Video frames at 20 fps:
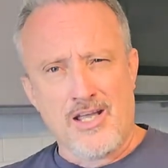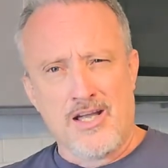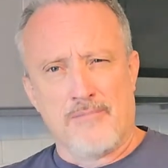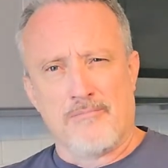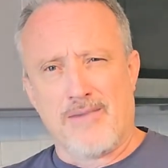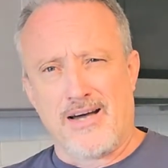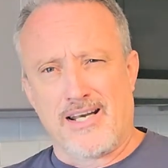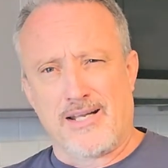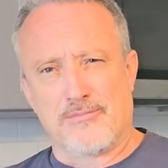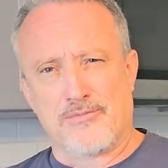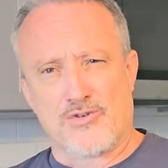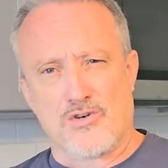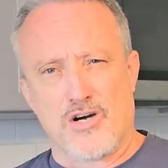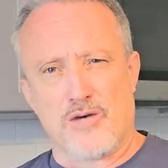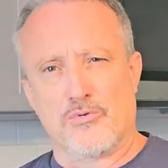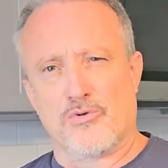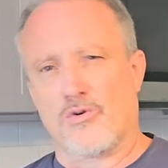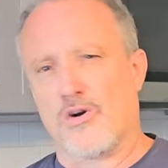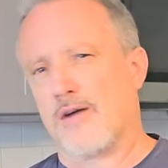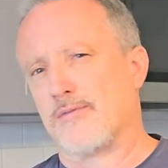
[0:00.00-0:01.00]
My name is Rob
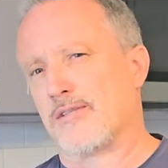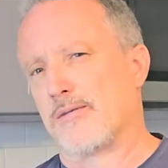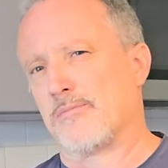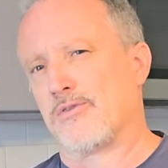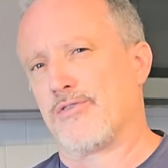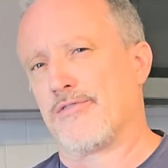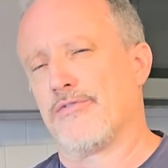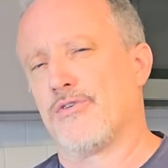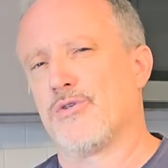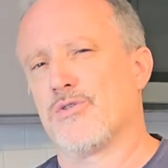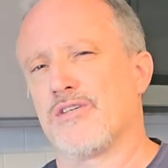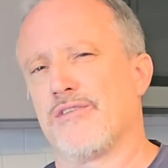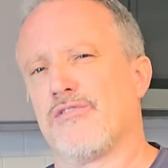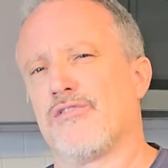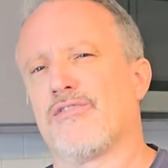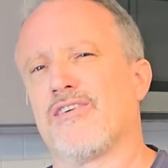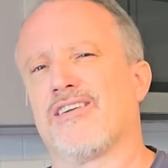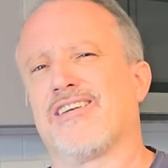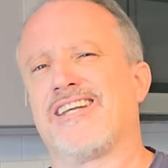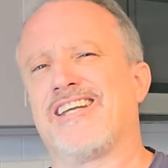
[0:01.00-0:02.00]
with Rob Thomas Reviews. If you
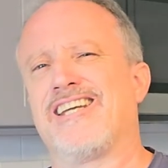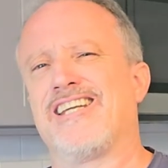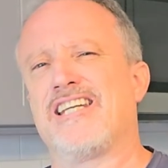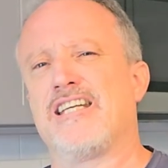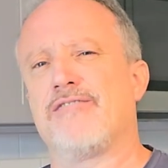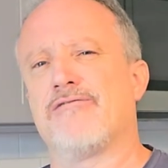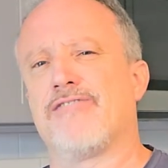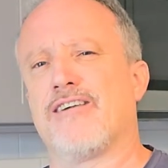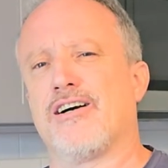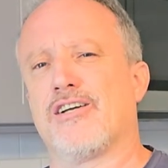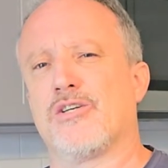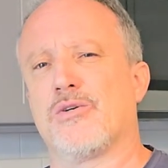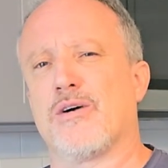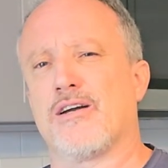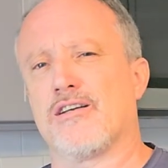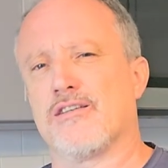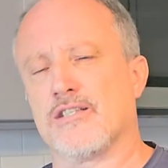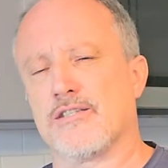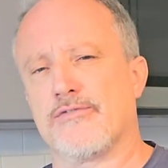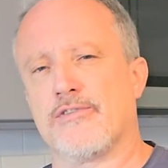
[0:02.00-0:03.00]
found any value out
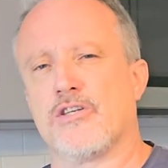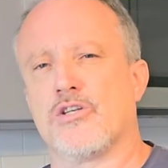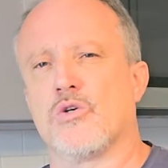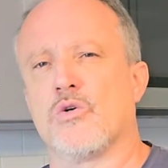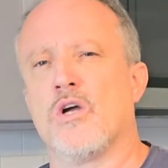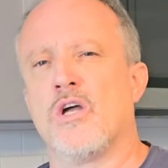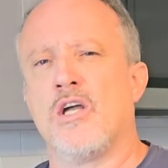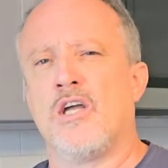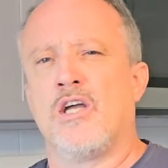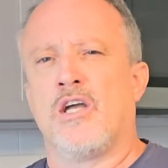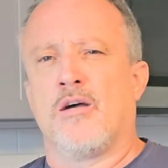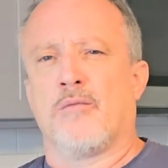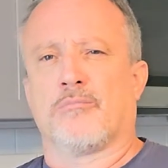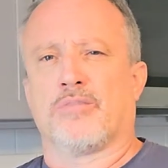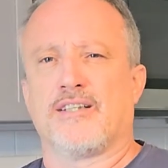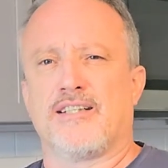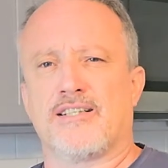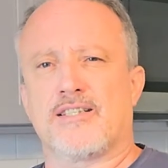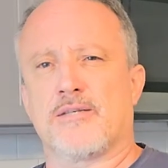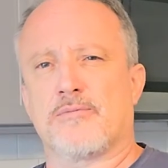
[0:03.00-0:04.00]
of this video,
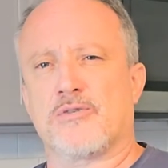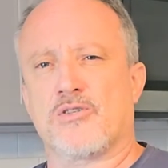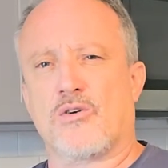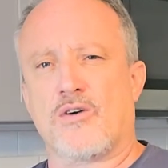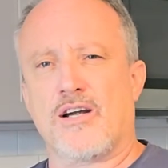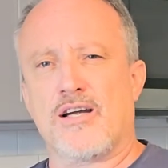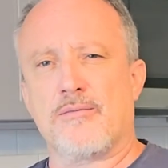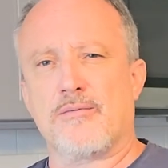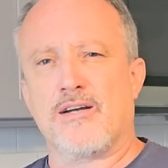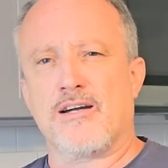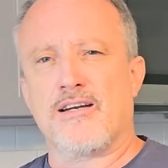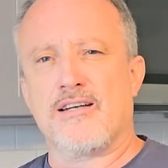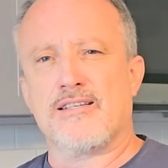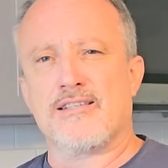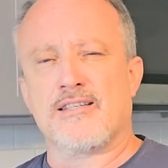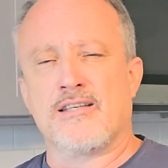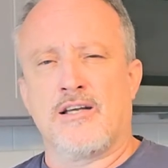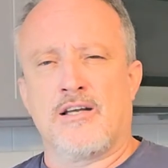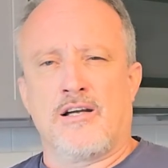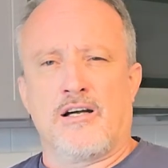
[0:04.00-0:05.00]
please subscribe,
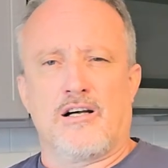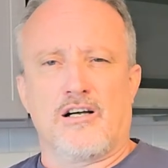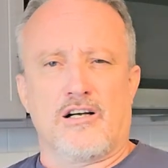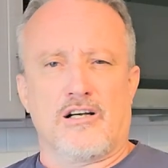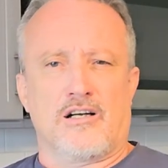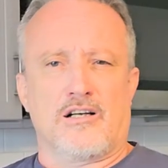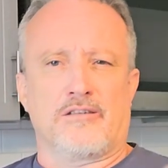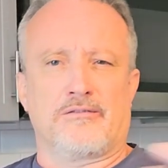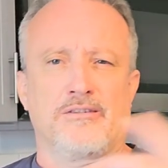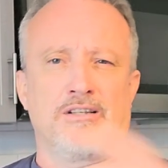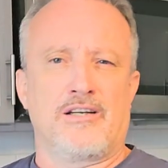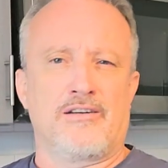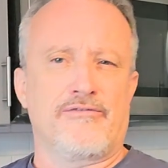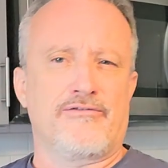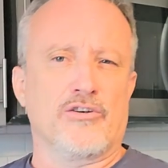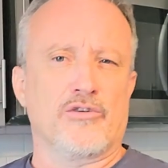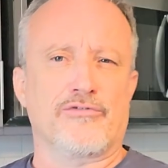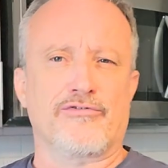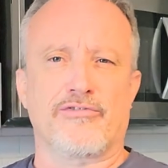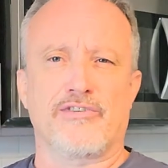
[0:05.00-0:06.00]
guys.
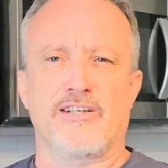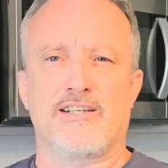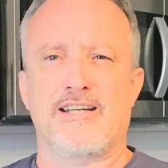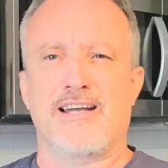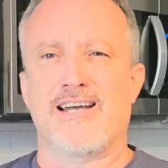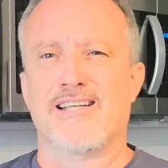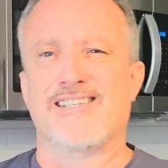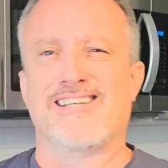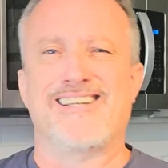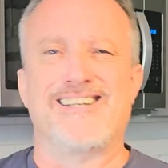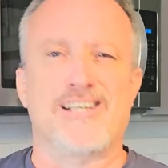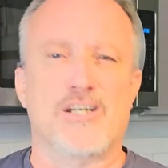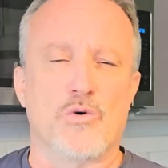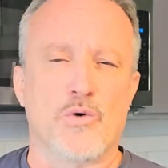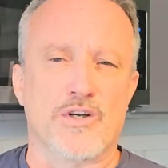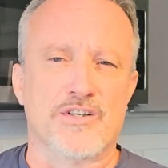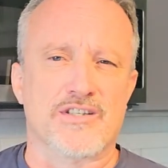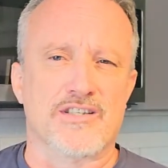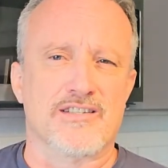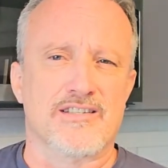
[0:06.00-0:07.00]
Feel free to ask any
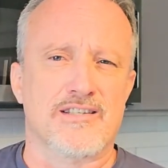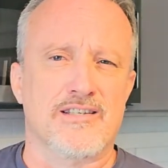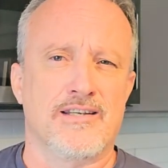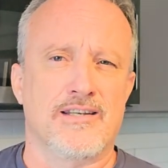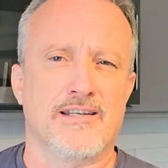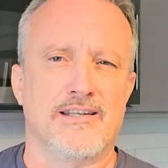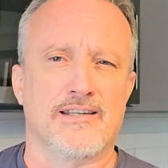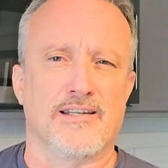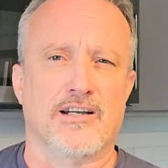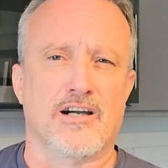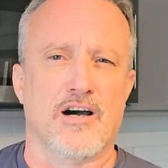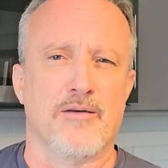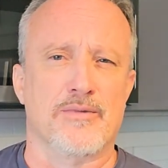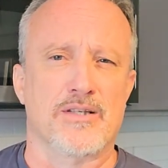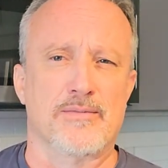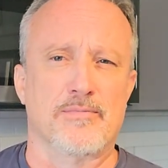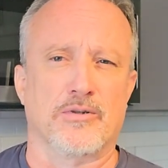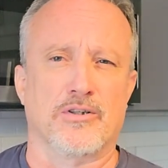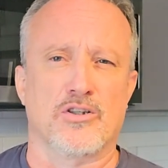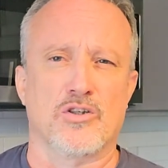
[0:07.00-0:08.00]
questions in the comments
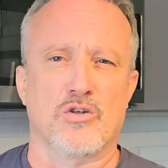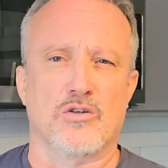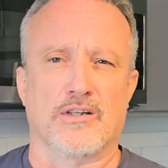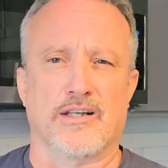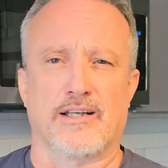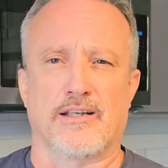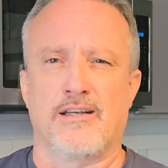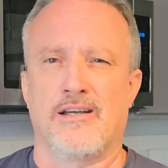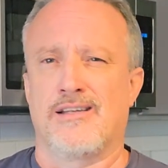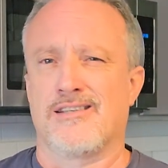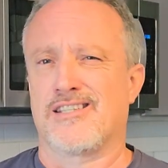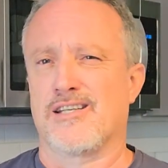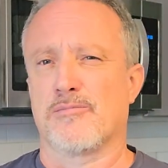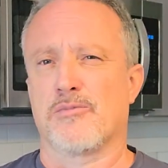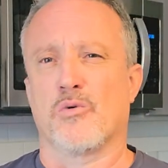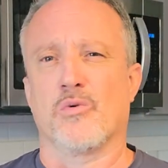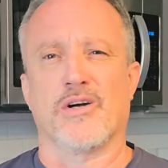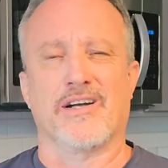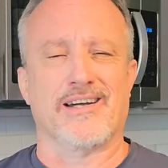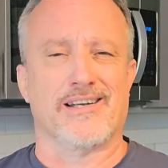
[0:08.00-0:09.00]
below. Like, tell me
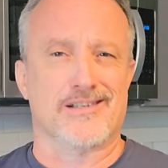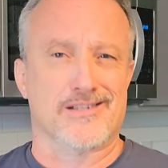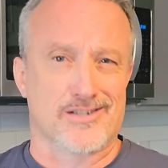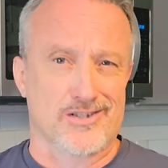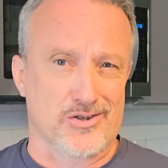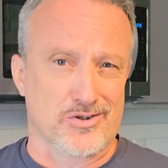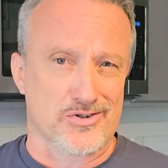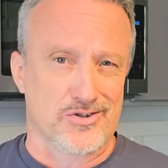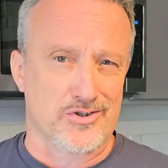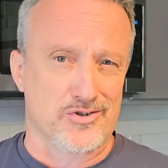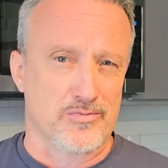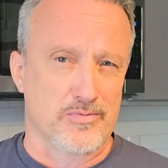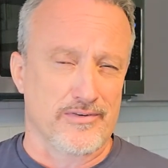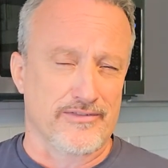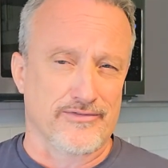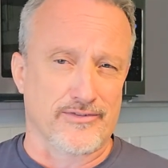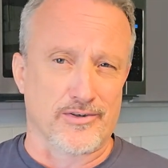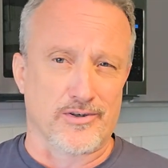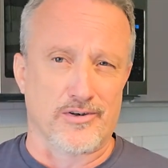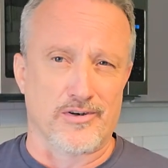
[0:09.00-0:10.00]
what kind of salts you
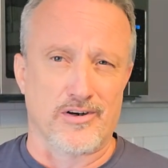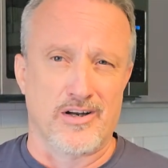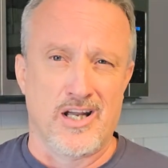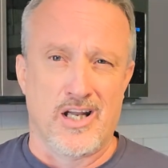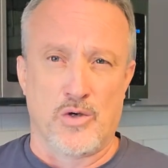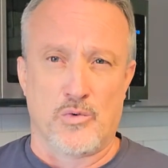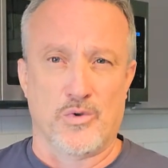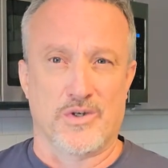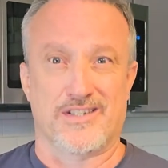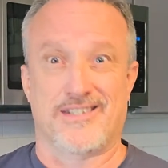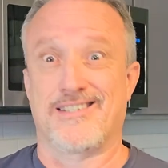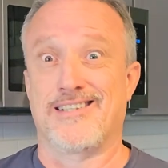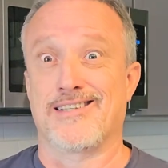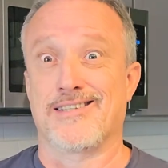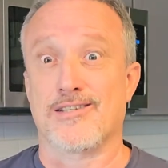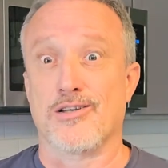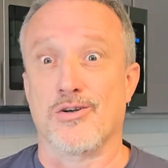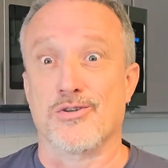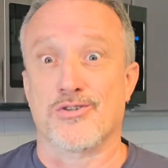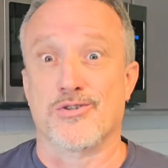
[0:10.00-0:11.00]
prefer, what sea
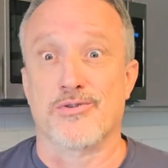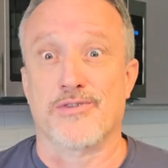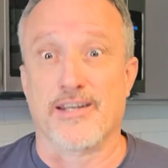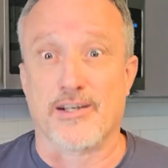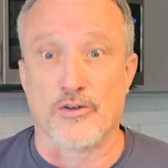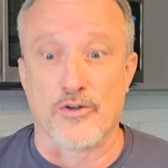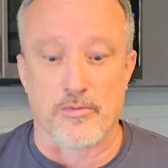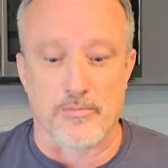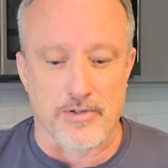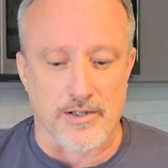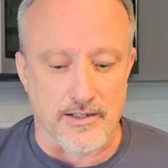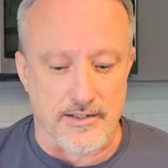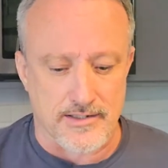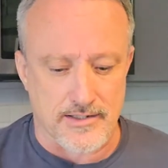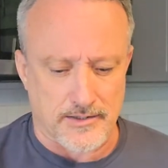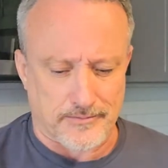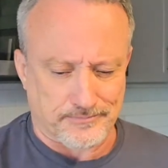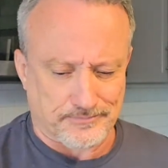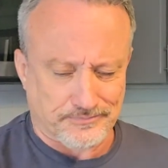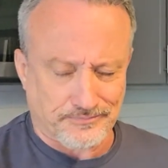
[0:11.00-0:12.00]
salts you think are the
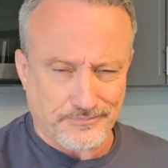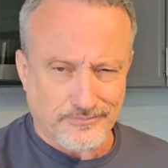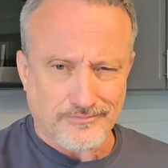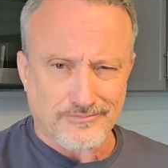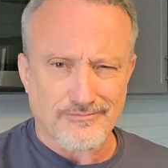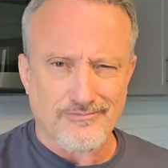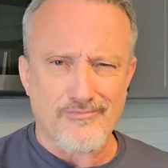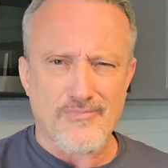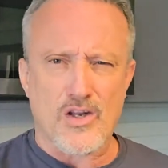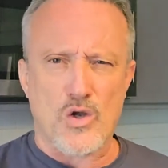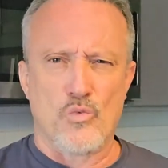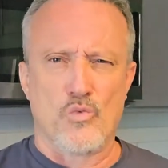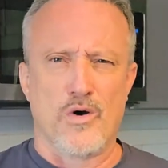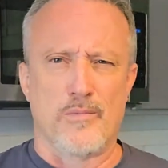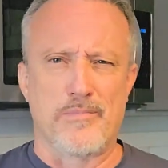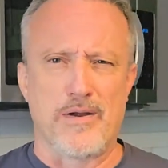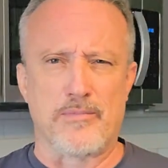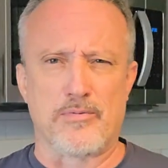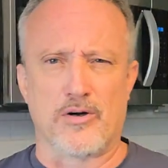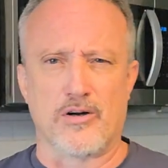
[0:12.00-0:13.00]
best,
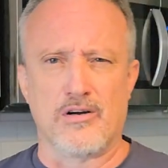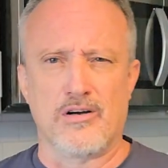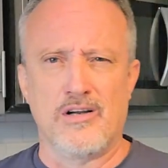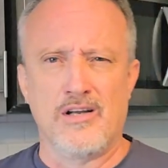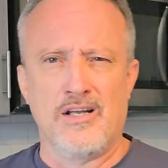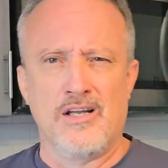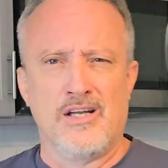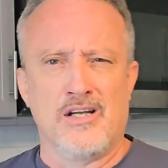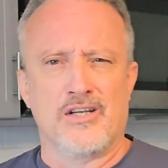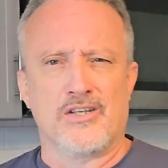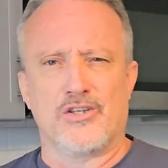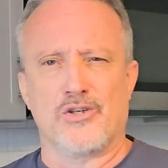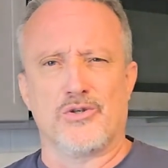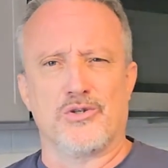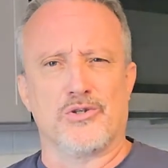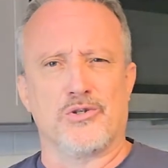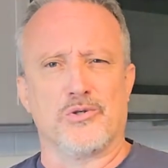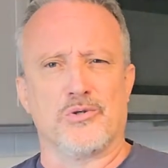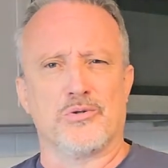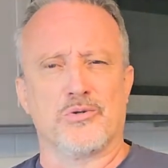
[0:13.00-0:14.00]
what pepper you
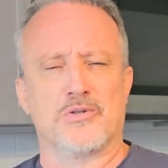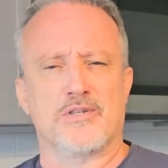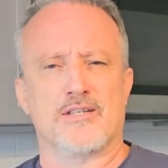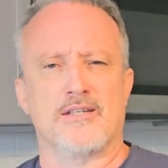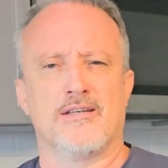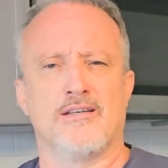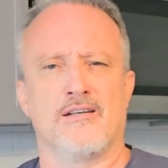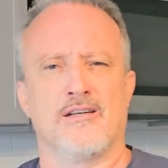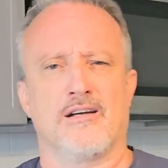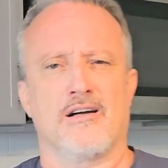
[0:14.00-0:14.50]
use,